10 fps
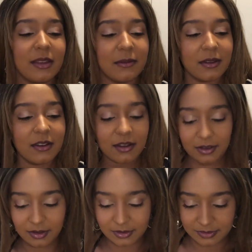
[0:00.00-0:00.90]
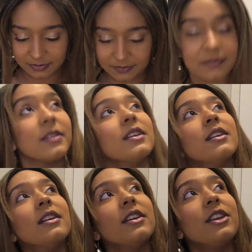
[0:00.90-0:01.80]
like, oh,
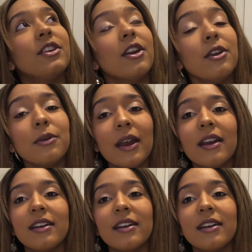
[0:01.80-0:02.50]
you know,